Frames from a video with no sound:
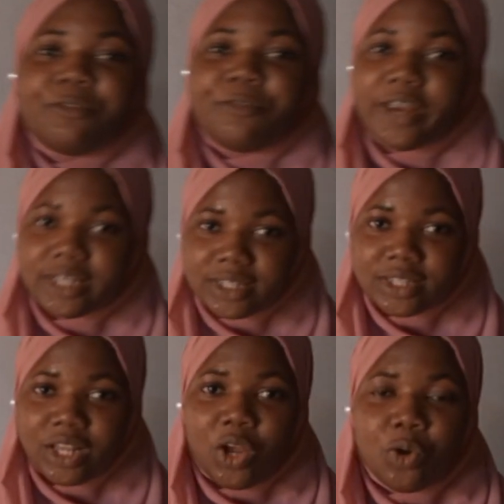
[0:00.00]

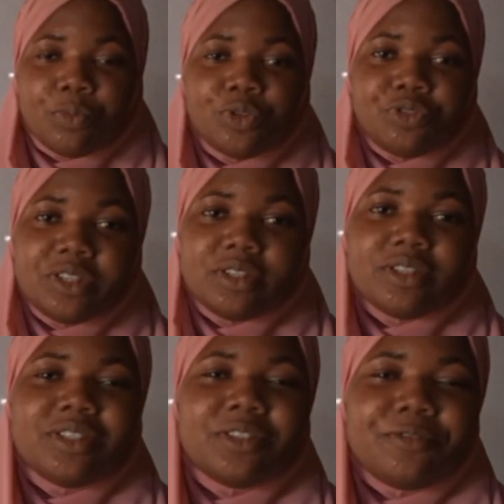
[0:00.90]
First, we'll be treating
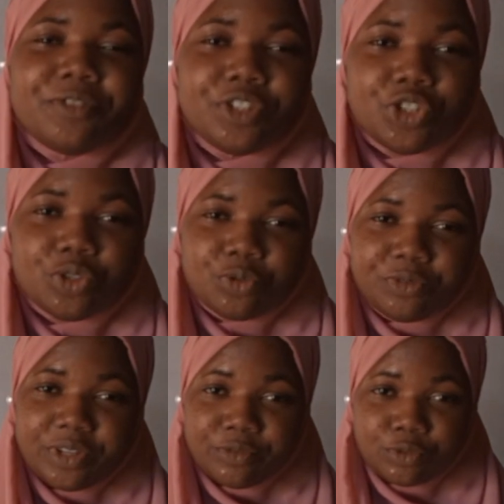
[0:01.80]
the definition
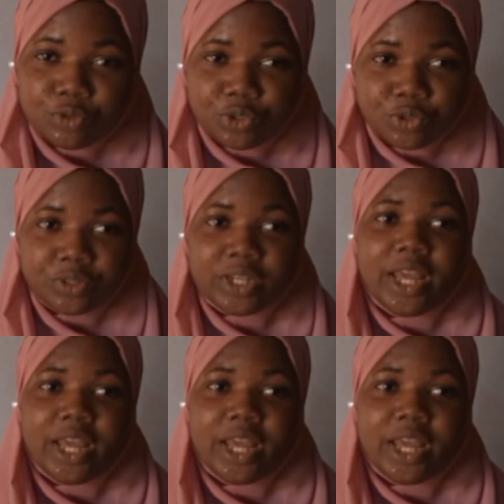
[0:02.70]
of evolution.